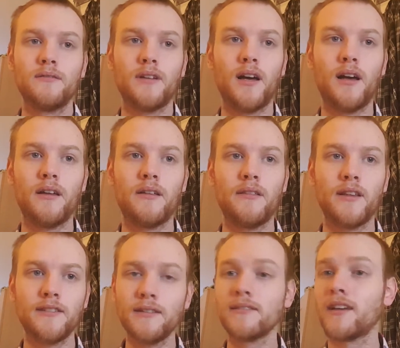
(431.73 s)

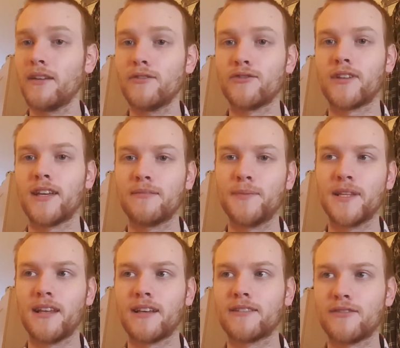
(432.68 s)
That sounds kind of interesting. It's a
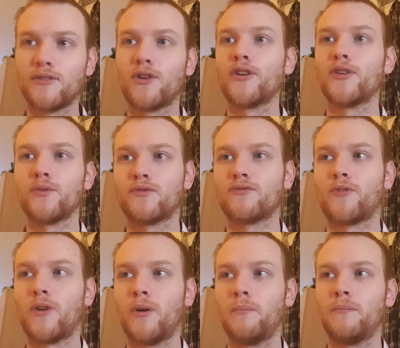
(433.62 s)
bit like scenarios
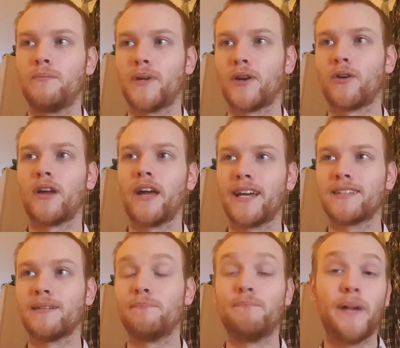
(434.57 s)
from Pandaria,
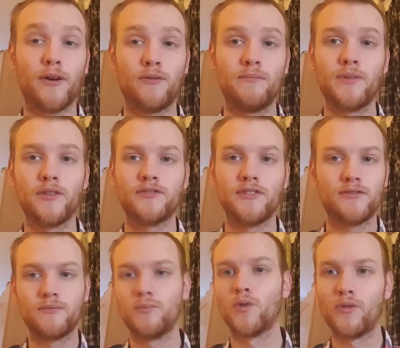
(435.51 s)
except better, because
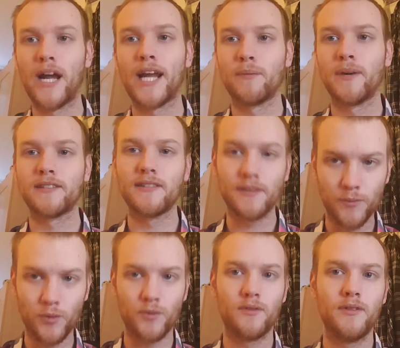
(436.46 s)
it's more randomized, it's
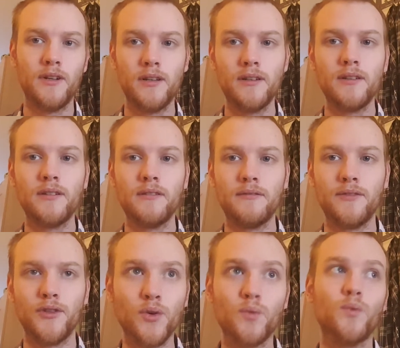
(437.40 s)
more
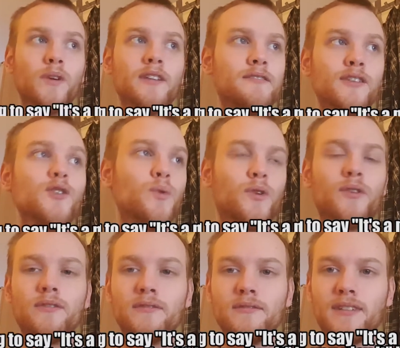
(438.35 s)
new, it's
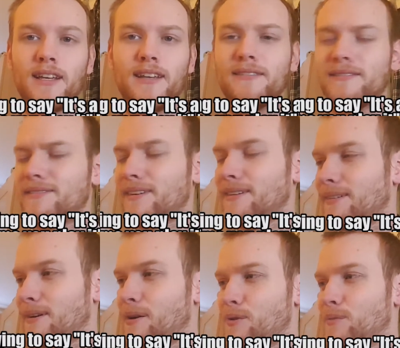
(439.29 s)
newer. Like,
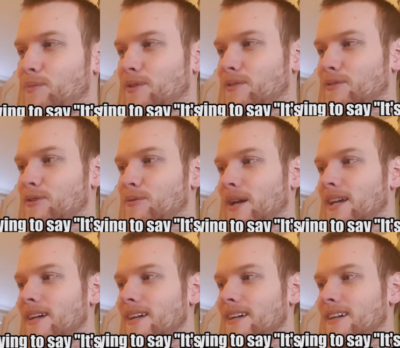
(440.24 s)
how do I put it in a good way?
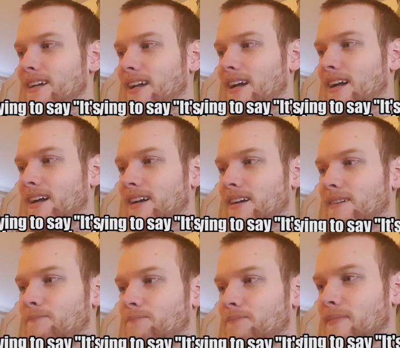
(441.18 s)

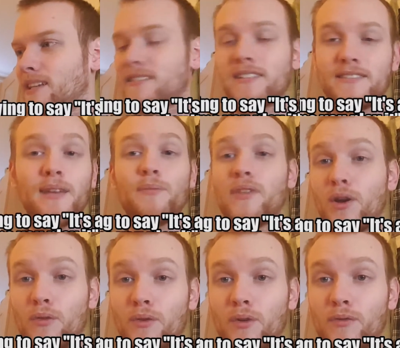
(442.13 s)
It's not the same
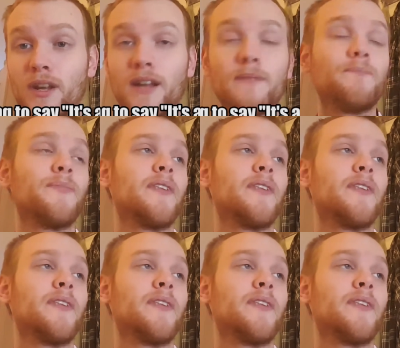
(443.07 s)
thing over and over again.